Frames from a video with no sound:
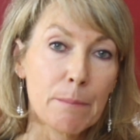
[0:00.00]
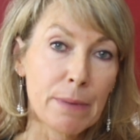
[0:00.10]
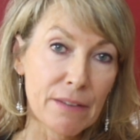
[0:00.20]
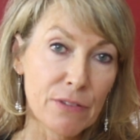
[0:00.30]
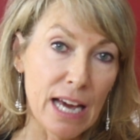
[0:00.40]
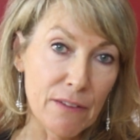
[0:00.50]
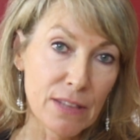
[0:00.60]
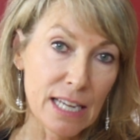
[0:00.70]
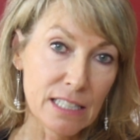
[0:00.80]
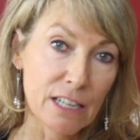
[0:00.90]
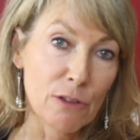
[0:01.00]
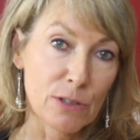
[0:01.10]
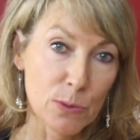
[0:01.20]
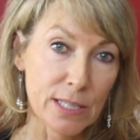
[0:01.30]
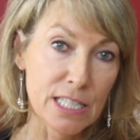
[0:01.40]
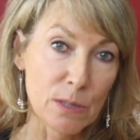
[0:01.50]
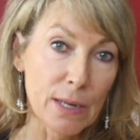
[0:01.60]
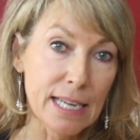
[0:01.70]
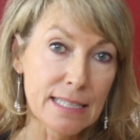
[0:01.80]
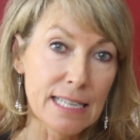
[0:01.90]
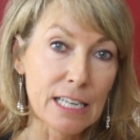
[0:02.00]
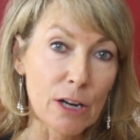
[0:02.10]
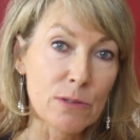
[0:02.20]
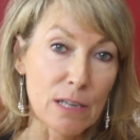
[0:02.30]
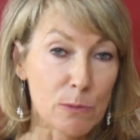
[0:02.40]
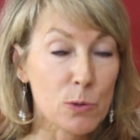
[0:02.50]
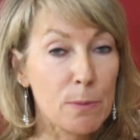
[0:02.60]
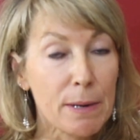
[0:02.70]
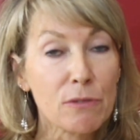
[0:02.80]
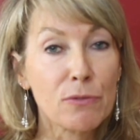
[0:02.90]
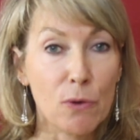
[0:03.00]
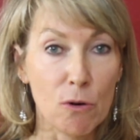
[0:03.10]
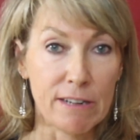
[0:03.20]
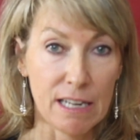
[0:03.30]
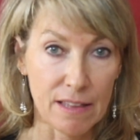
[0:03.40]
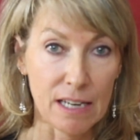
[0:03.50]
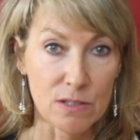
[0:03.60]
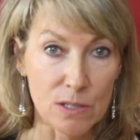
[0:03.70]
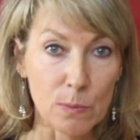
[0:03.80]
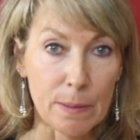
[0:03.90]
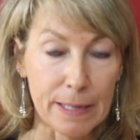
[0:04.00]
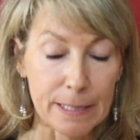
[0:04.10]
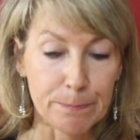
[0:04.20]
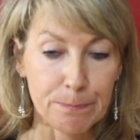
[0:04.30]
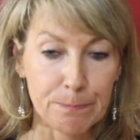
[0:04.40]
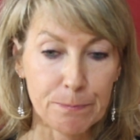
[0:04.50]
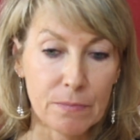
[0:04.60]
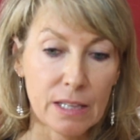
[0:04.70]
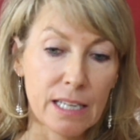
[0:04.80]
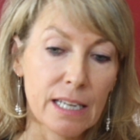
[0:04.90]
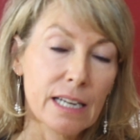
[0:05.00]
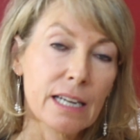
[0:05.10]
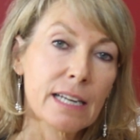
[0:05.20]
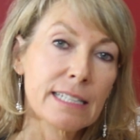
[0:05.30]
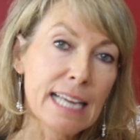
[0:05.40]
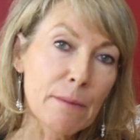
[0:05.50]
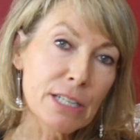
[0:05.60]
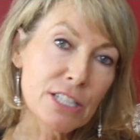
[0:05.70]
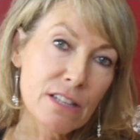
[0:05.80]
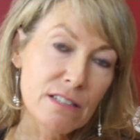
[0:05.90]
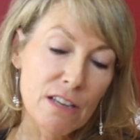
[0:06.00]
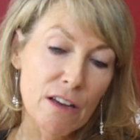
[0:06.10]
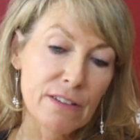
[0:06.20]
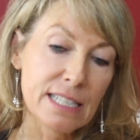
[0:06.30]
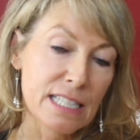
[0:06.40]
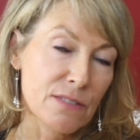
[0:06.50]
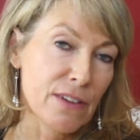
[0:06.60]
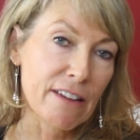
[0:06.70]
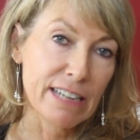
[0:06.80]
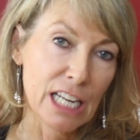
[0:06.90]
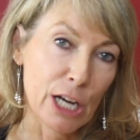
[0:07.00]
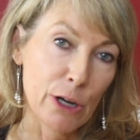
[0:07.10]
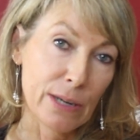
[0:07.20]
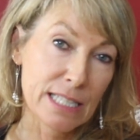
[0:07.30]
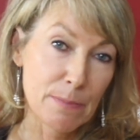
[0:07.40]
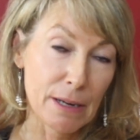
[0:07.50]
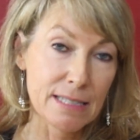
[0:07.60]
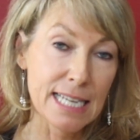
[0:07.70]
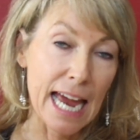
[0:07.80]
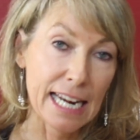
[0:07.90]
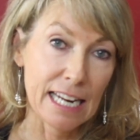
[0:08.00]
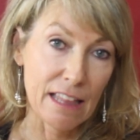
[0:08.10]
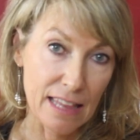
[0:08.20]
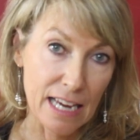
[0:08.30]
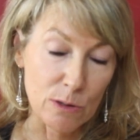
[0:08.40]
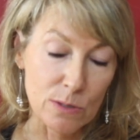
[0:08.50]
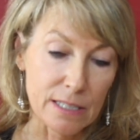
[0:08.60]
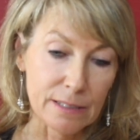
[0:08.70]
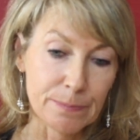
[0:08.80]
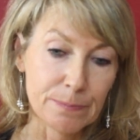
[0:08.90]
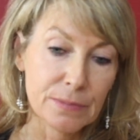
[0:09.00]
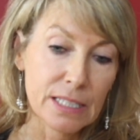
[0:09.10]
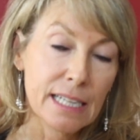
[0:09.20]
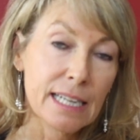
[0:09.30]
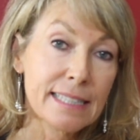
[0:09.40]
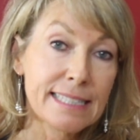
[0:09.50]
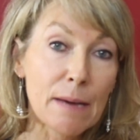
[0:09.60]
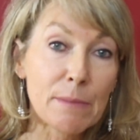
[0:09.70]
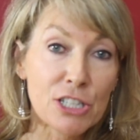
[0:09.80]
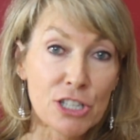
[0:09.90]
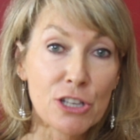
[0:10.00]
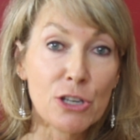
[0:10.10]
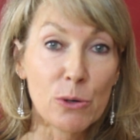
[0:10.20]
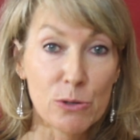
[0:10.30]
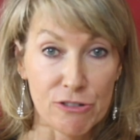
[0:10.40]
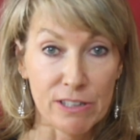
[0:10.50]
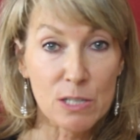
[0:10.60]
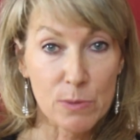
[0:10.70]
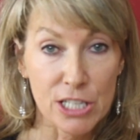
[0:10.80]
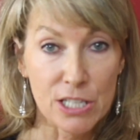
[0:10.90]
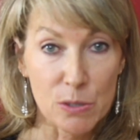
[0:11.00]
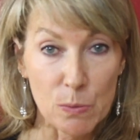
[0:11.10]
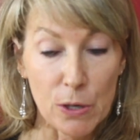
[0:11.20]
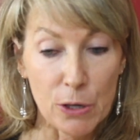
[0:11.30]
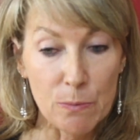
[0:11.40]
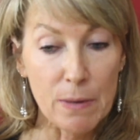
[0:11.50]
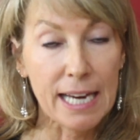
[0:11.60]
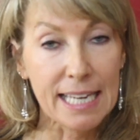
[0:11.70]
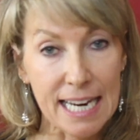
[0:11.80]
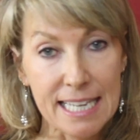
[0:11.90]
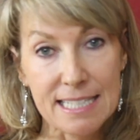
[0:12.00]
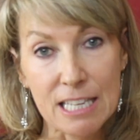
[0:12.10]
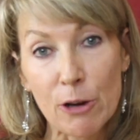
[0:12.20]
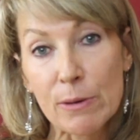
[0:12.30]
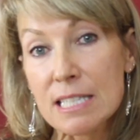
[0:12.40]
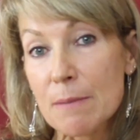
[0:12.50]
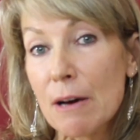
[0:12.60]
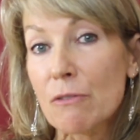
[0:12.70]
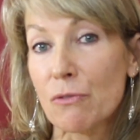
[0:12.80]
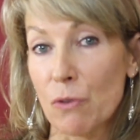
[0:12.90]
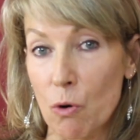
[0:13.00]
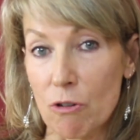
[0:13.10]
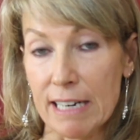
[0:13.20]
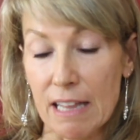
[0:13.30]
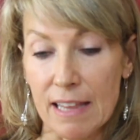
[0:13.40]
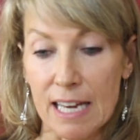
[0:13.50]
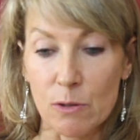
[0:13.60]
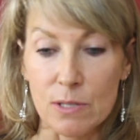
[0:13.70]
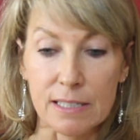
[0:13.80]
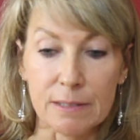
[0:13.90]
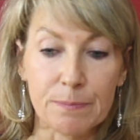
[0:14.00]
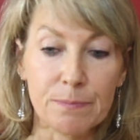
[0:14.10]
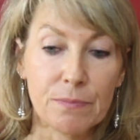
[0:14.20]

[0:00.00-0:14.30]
But if you have that done over 20 weeks, it goes up to about 4 in 1,000 women. Damage to the cervix is very low, it's about 10 in 1,000. Damage to the uterus, which is the womb, again is low, it's about 4 in 1,000.